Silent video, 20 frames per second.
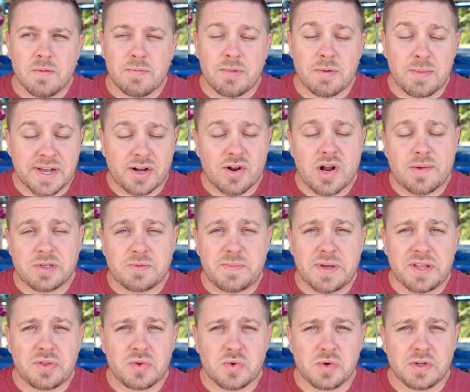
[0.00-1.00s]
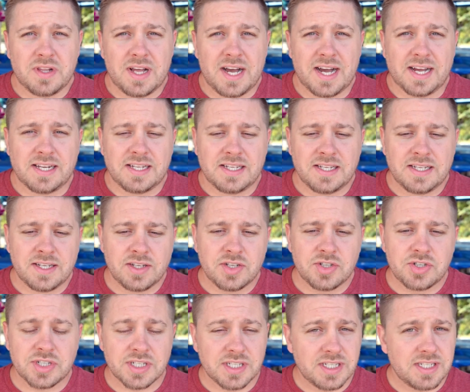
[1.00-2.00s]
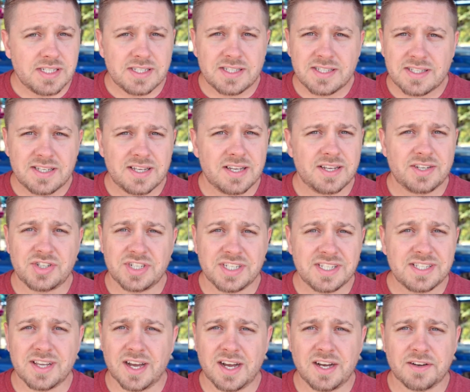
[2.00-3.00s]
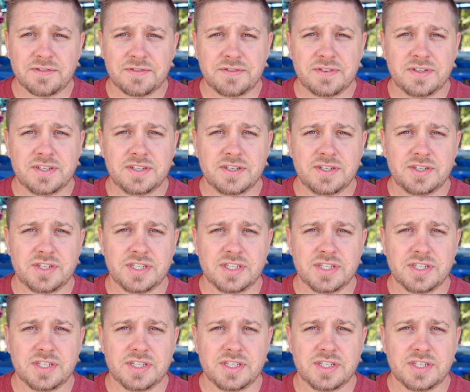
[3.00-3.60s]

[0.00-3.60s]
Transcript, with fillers: But my grandma's been through a lot. She's she's tough.